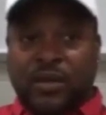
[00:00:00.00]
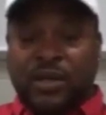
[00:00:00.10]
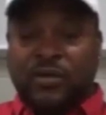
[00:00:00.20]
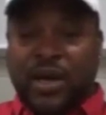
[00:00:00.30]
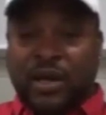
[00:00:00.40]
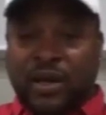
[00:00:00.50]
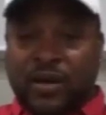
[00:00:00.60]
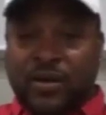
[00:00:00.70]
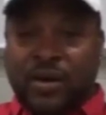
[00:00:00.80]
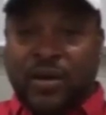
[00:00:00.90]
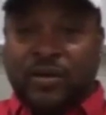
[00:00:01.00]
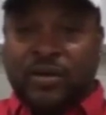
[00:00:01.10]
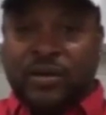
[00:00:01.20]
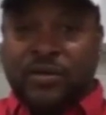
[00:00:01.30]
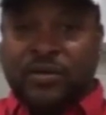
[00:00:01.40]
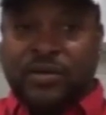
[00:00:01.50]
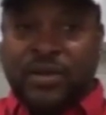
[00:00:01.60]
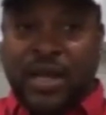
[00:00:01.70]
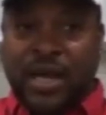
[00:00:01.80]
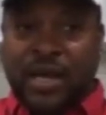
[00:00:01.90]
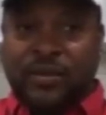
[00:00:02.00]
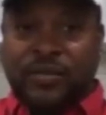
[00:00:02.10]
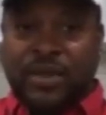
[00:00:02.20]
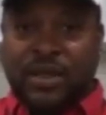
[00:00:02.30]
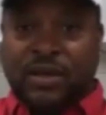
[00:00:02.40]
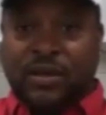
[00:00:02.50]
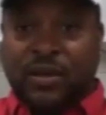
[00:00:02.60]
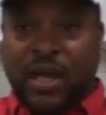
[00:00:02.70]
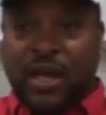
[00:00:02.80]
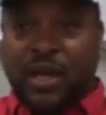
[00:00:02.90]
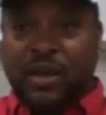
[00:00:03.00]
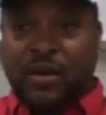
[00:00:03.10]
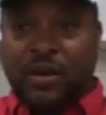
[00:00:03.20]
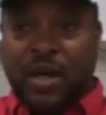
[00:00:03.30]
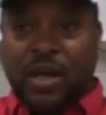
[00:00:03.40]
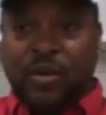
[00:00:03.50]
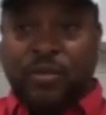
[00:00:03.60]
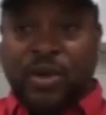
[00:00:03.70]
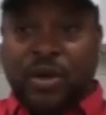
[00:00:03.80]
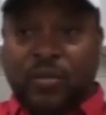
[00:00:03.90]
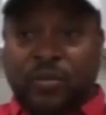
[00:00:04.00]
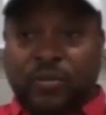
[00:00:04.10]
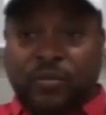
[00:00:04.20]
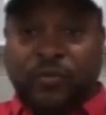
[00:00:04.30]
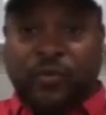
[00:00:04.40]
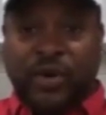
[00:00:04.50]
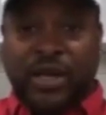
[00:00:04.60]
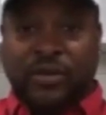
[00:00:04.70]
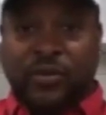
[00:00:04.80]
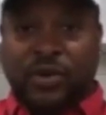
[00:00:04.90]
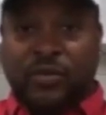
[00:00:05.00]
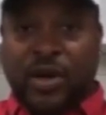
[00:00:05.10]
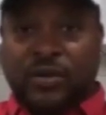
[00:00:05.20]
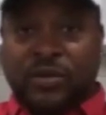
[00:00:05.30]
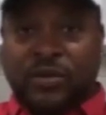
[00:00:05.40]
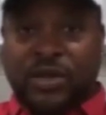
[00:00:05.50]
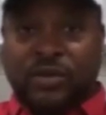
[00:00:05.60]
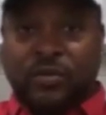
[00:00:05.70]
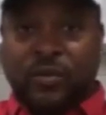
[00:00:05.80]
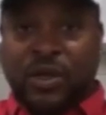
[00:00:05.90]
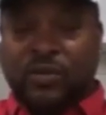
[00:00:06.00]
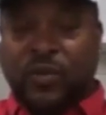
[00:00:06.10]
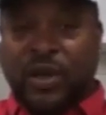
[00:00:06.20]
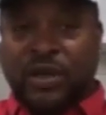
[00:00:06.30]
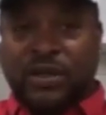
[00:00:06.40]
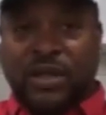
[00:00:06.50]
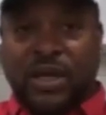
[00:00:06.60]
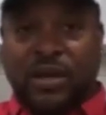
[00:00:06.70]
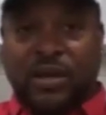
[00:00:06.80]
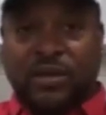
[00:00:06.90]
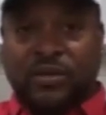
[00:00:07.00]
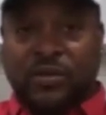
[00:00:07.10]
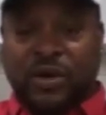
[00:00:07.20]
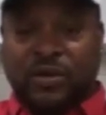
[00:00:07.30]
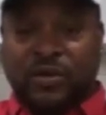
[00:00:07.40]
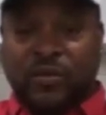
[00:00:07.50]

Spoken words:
They try to learn all the students' names and become friends with them also, as well as a instructor